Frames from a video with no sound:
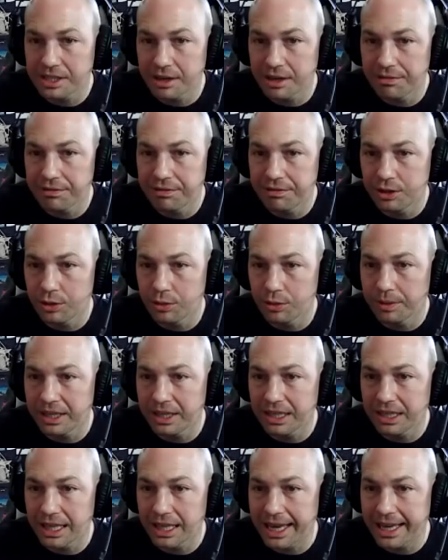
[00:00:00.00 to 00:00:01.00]
film in
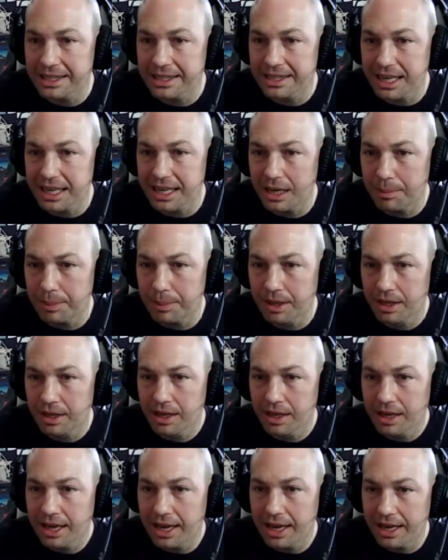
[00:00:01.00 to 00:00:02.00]
landscape
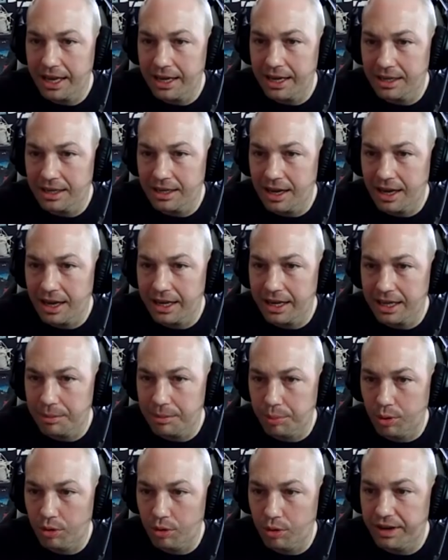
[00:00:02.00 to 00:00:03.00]
and not in
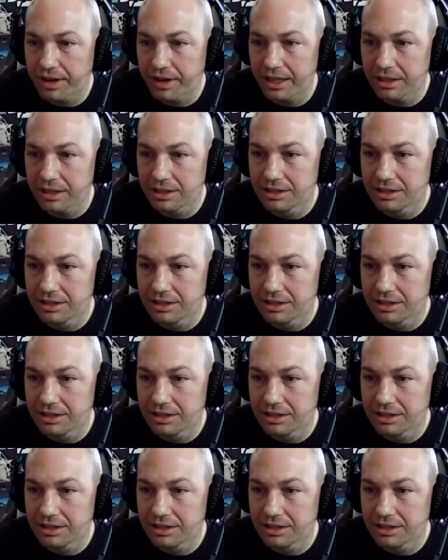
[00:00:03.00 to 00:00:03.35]
profile.